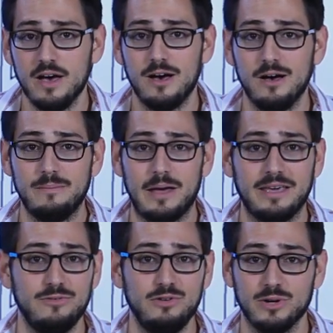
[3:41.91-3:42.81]
Um,
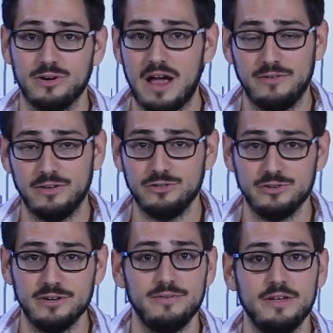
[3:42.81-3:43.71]
that gives you a graphic
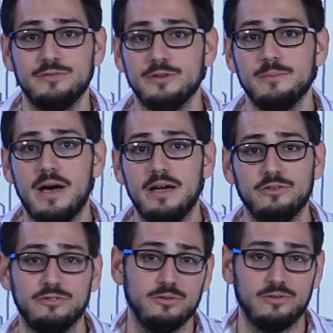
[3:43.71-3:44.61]
user interface for your
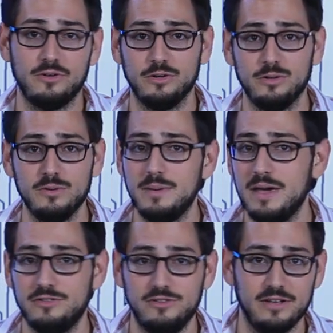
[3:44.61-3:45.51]
BIOS, so it's all GUI
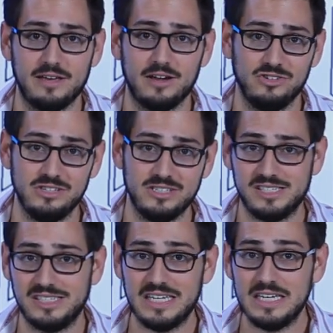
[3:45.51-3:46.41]
based. You get to actually
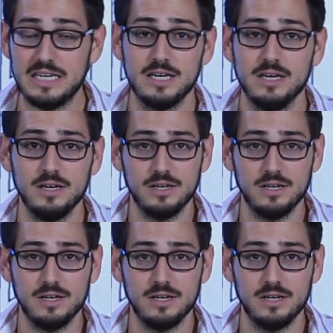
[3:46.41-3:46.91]
see